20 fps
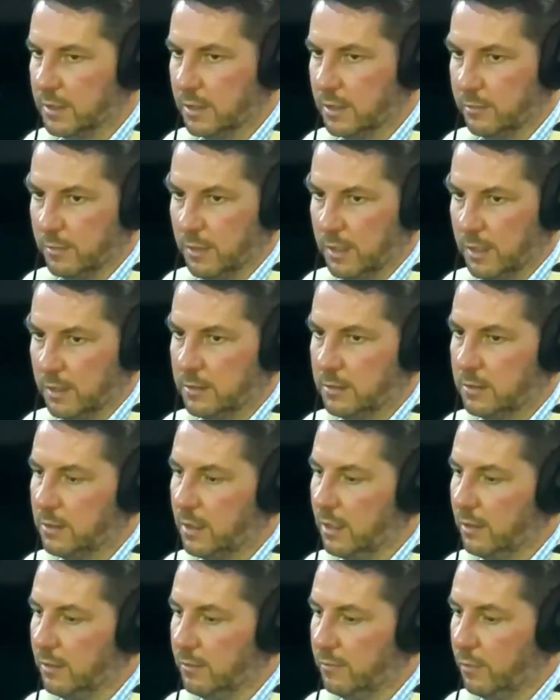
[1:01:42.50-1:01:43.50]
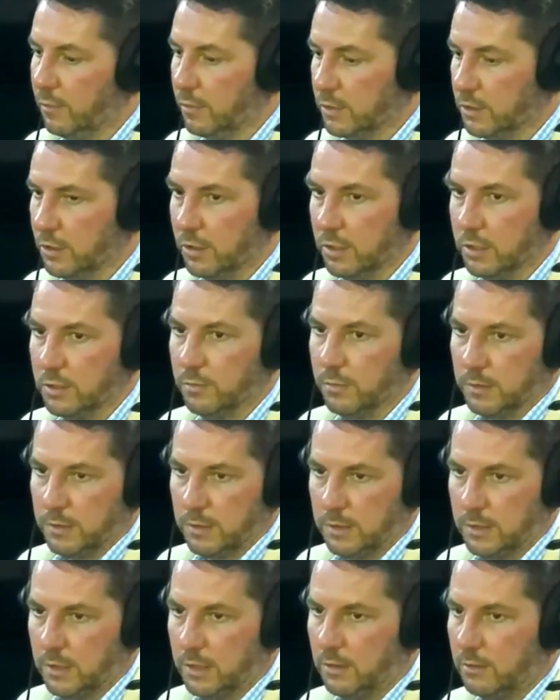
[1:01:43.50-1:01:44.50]
something like Fort Church,
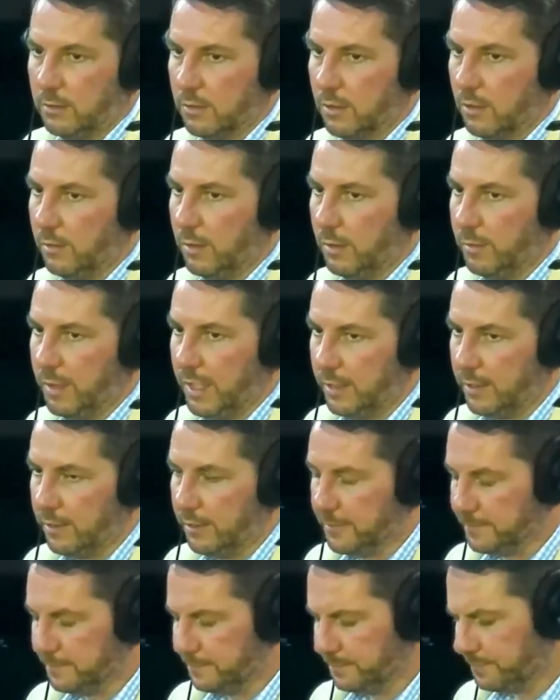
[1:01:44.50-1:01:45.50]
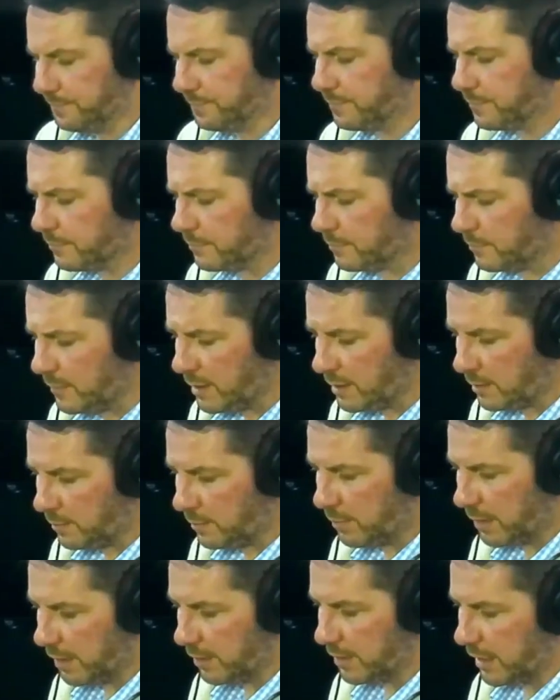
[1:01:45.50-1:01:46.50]
which is the old Coldwell Banker
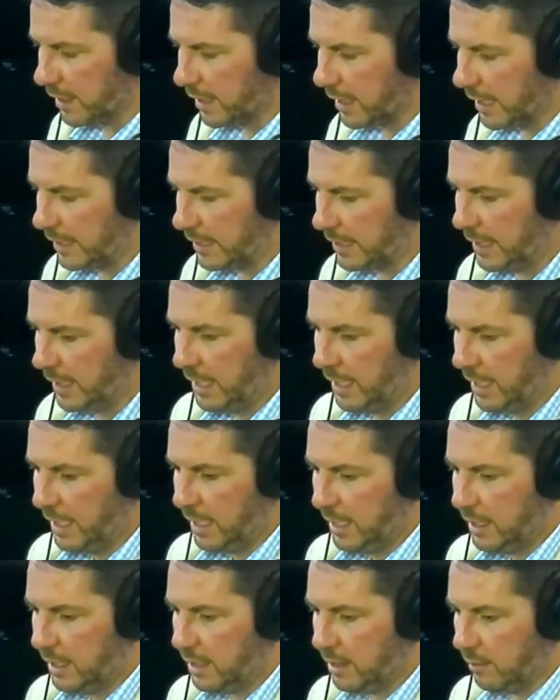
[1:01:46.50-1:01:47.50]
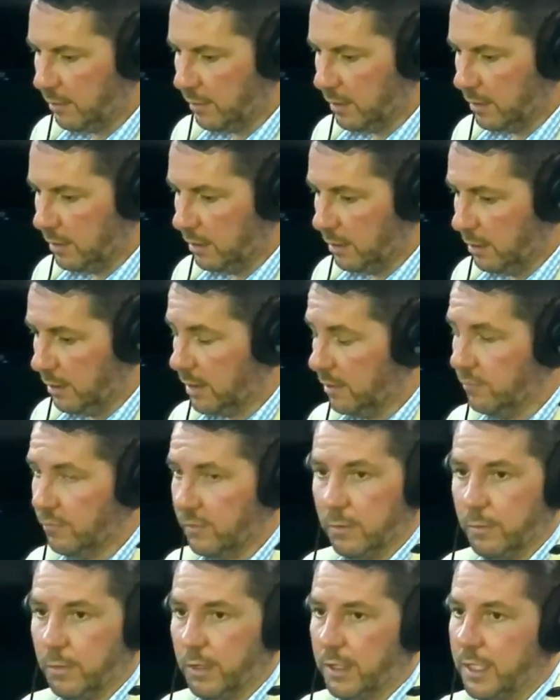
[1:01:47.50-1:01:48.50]
building, and we're
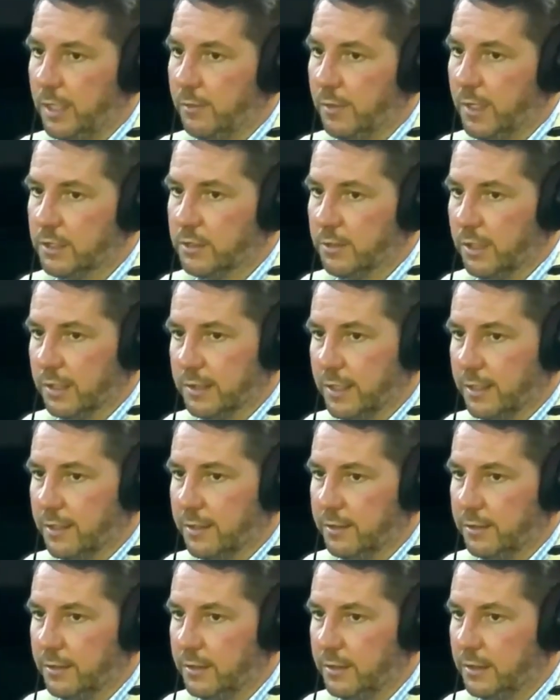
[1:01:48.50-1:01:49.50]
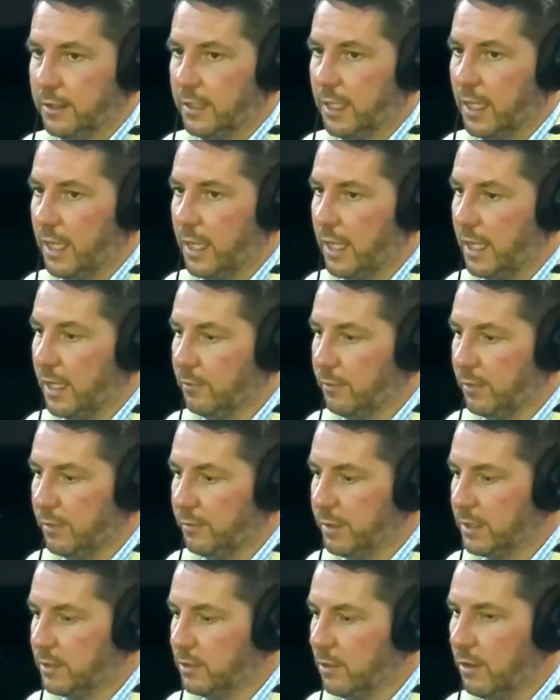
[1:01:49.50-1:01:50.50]
looking for a marquee restaurant there, and
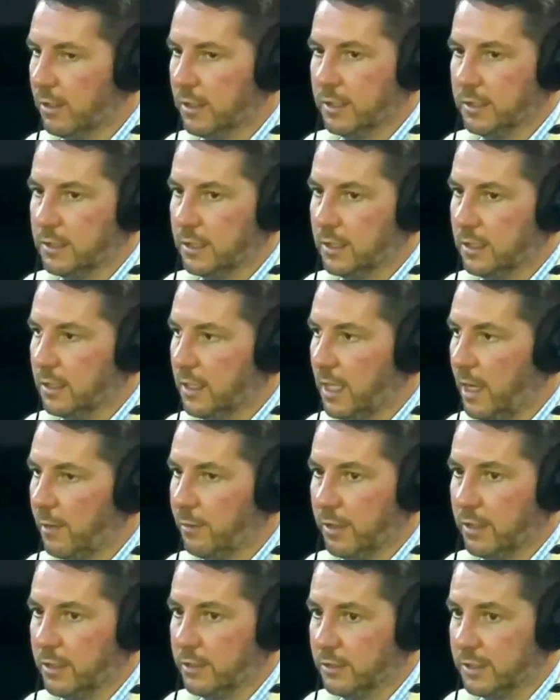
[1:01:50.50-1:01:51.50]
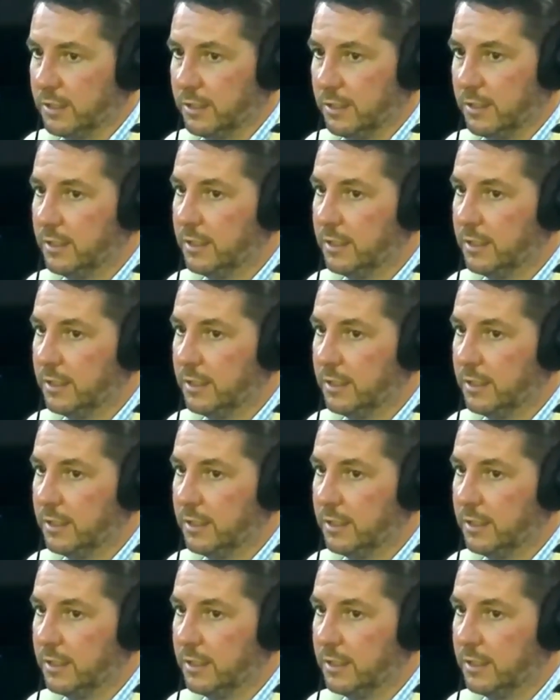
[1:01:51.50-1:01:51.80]
we've been talking to operators